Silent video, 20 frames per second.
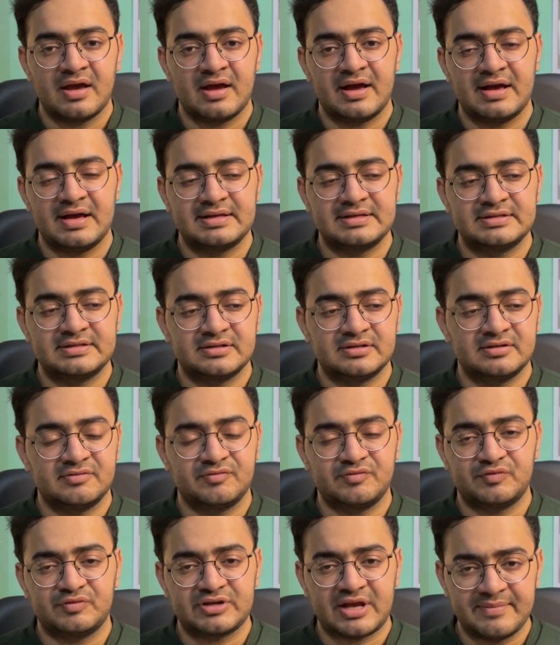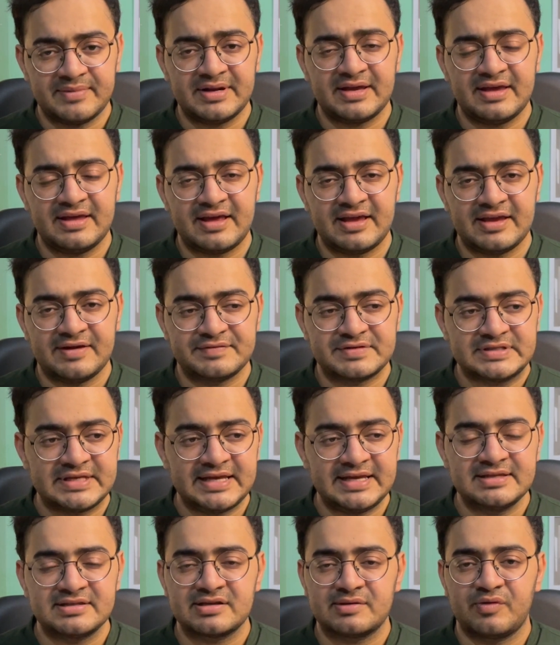And time and again, I have
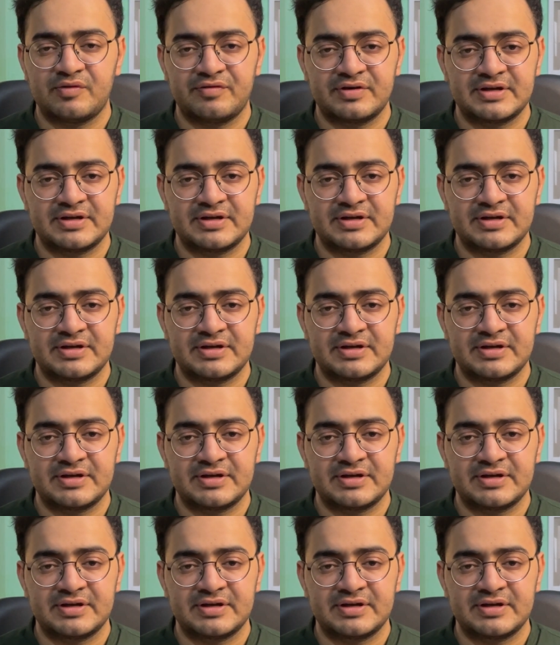seen some of